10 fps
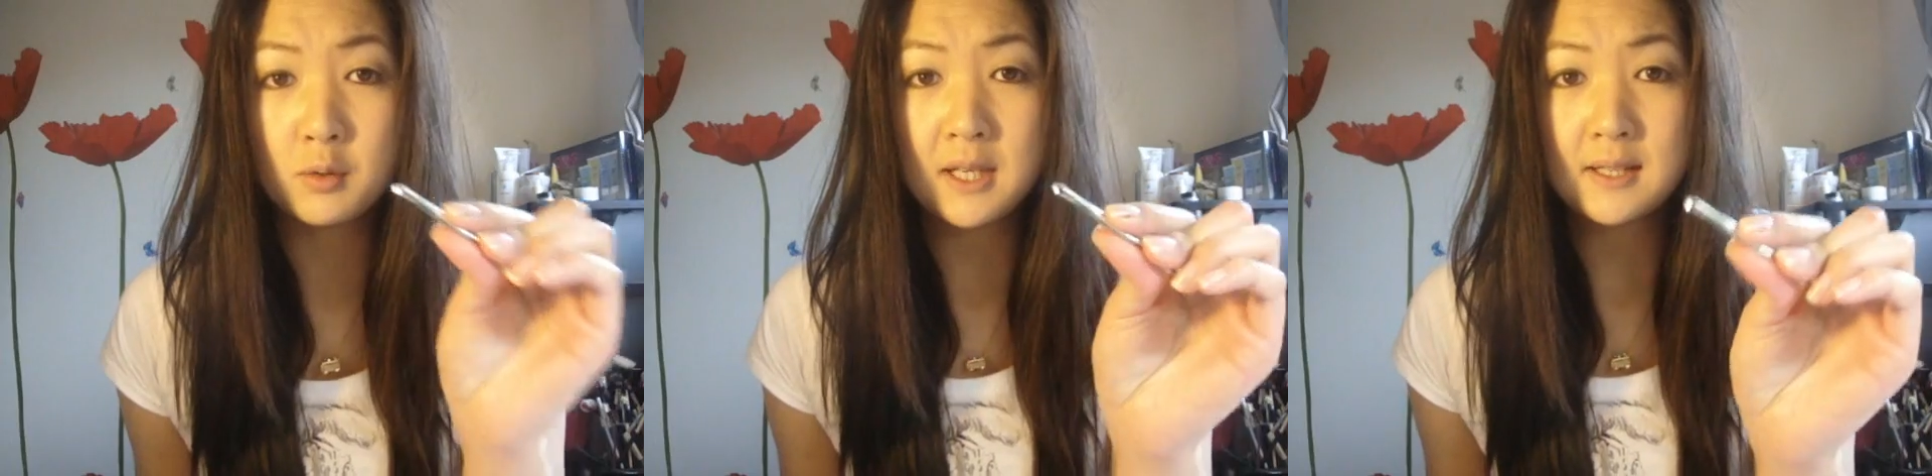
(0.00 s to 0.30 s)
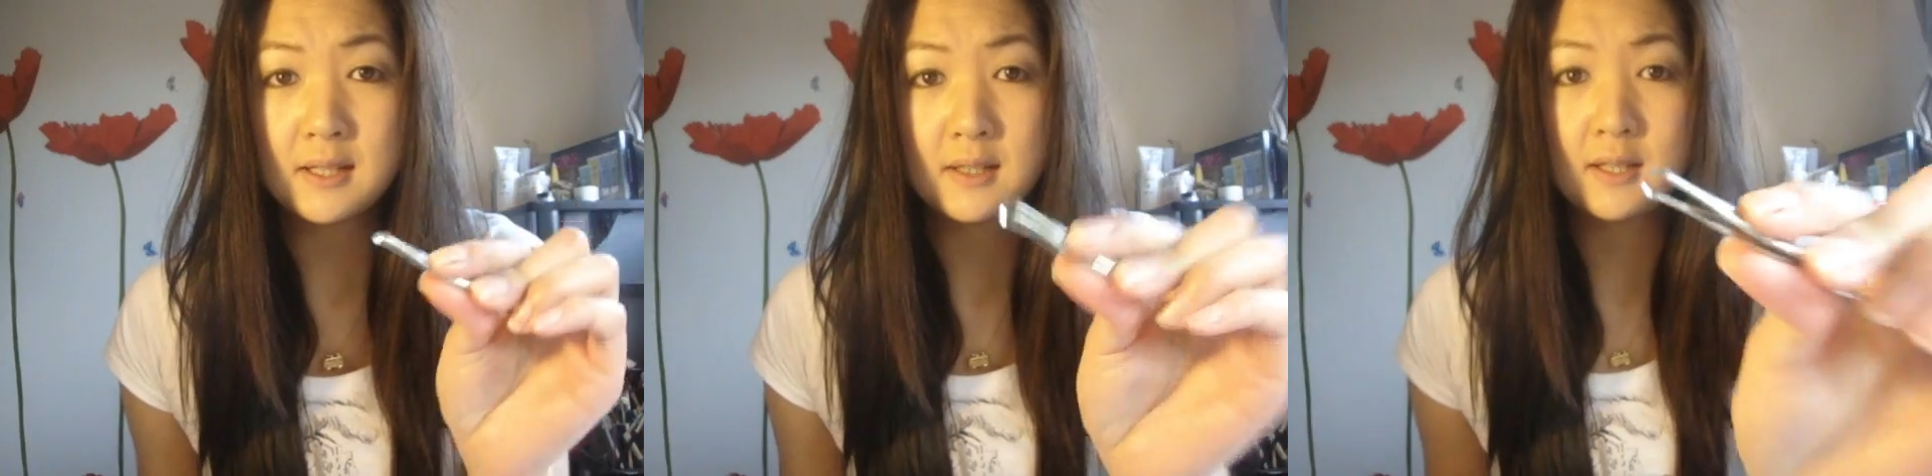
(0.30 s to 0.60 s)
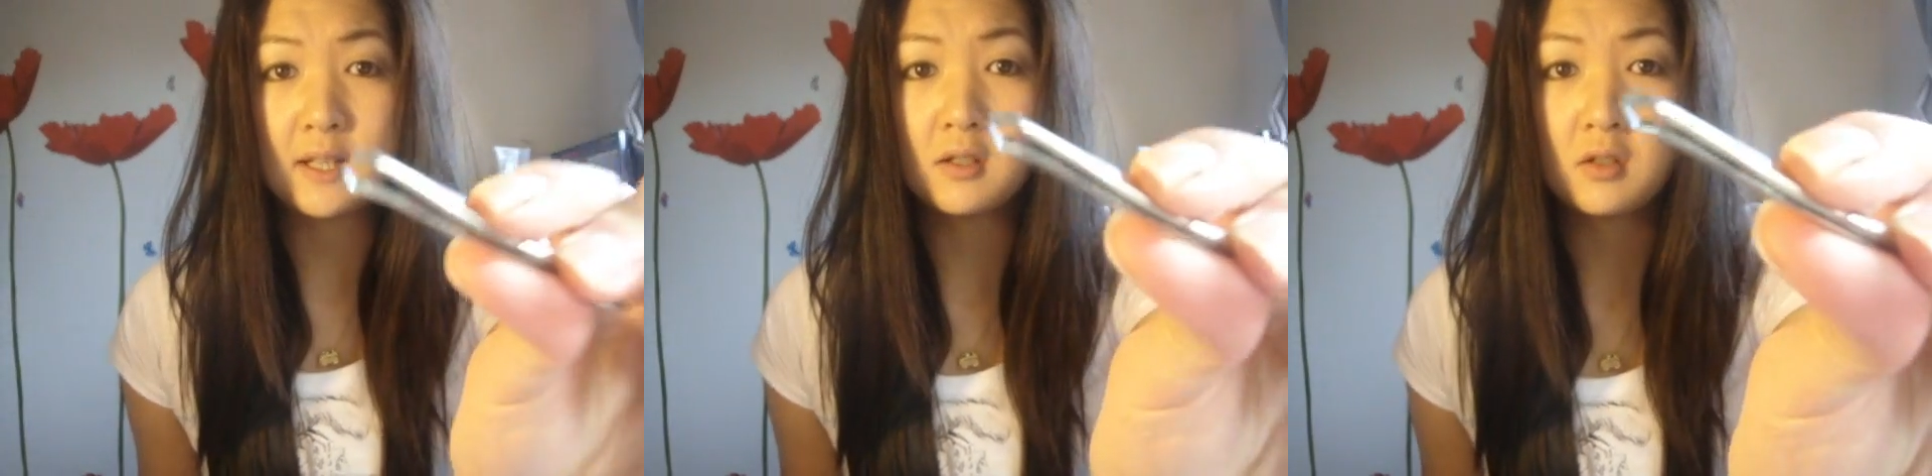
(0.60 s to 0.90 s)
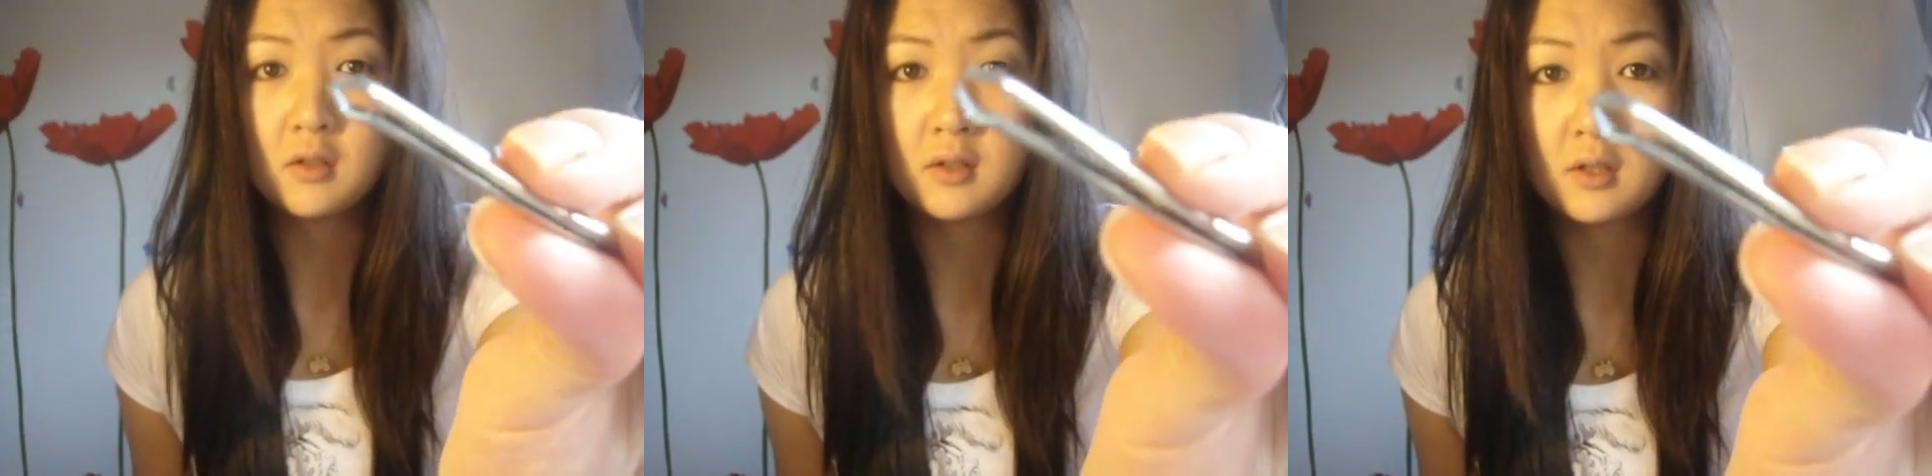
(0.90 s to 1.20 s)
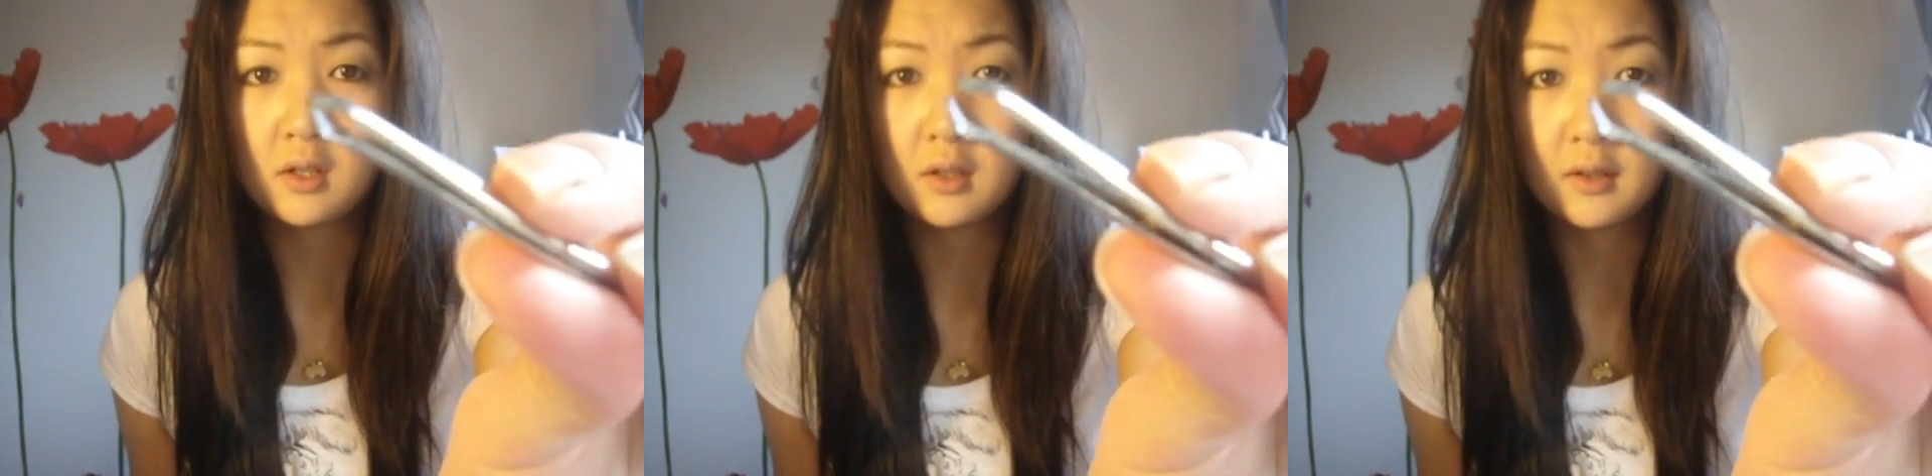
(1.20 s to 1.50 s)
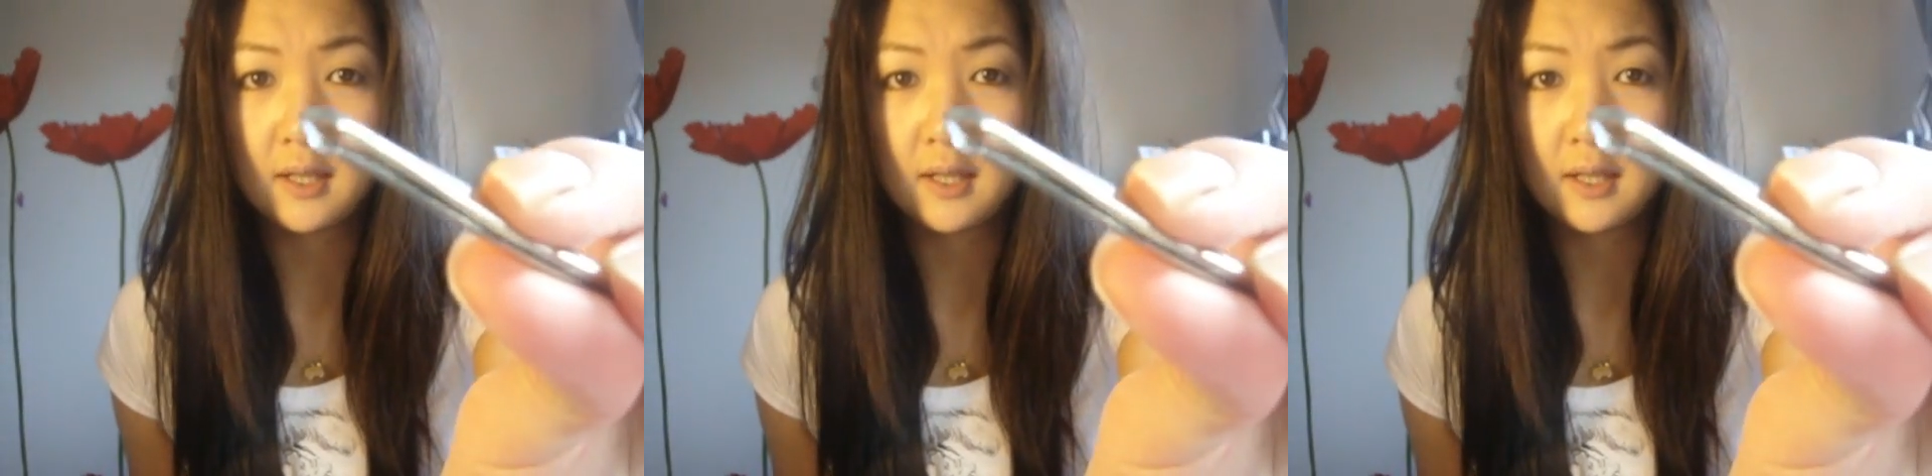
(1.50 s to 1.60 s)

tweezers these are just